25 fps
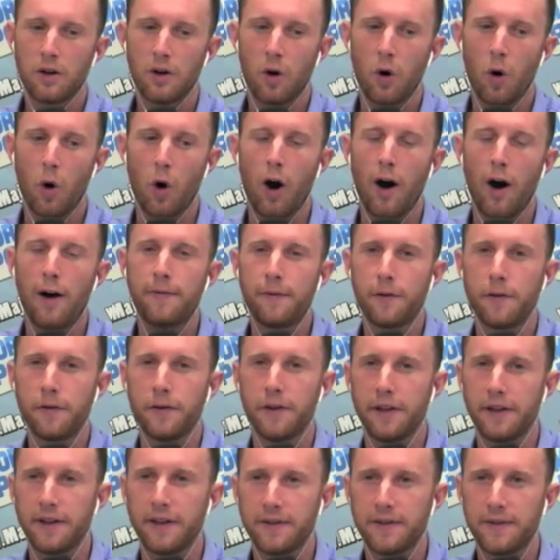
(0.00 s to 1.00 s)

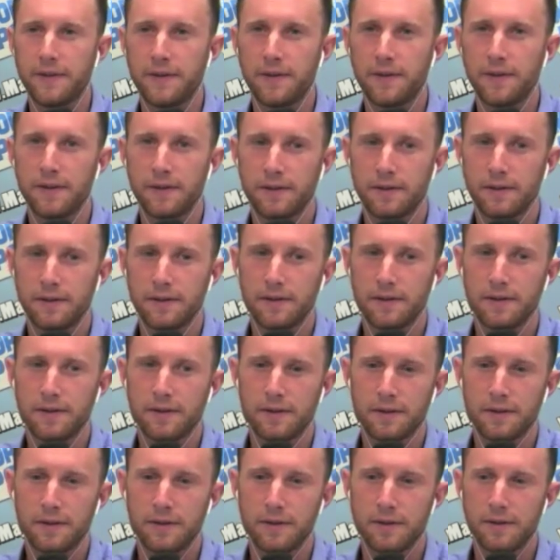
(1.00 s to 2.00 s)
awfulness
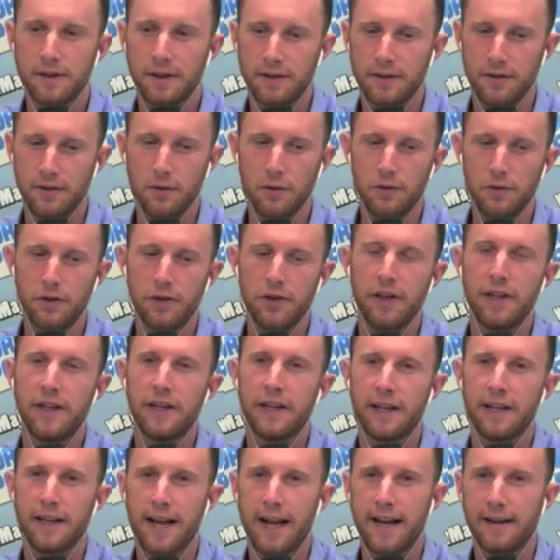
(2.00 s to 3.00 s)
is usually
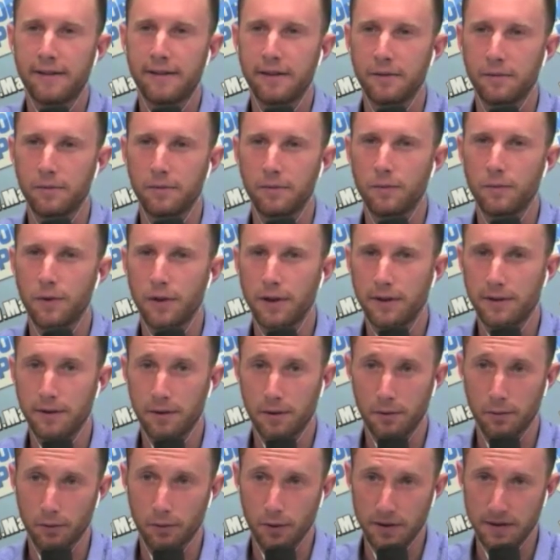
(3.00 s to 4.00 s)
connected with
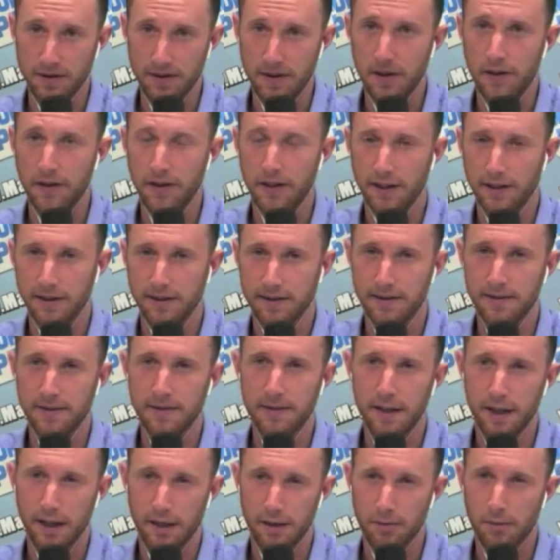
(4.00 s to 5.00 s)
resilience
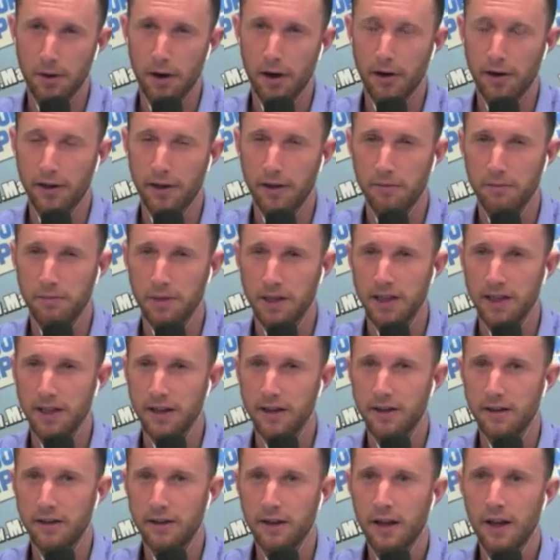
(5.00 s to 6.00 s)
in American
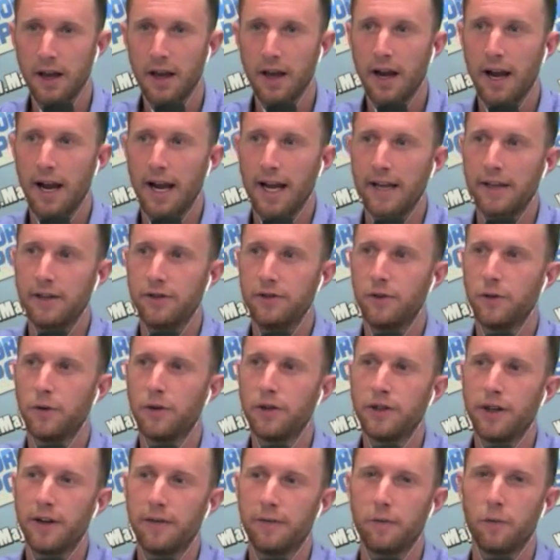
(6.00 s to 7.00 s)
media. And
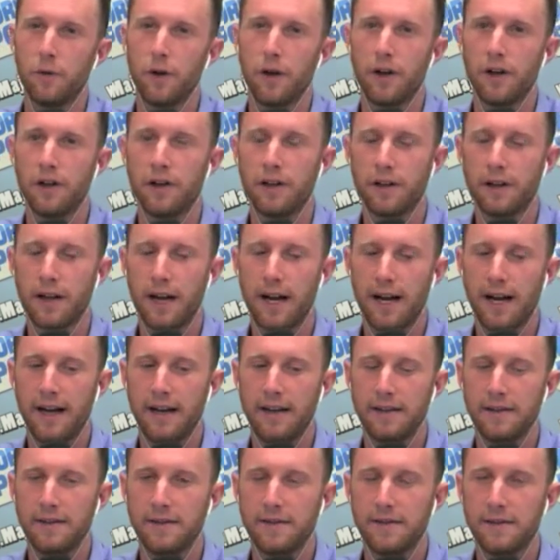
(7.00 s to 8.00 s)
George F. Will
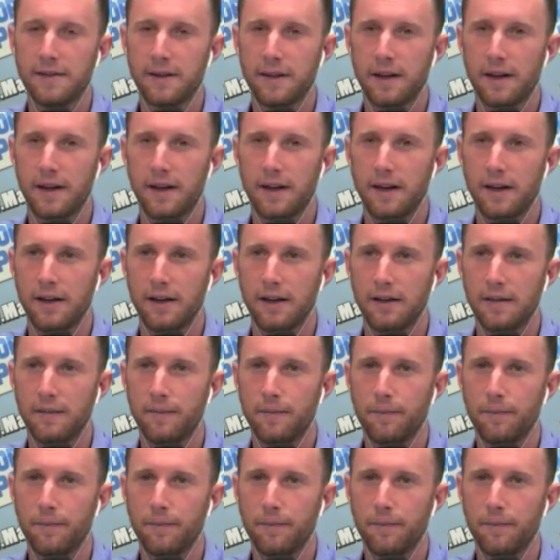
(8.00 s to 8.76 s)
has, uh,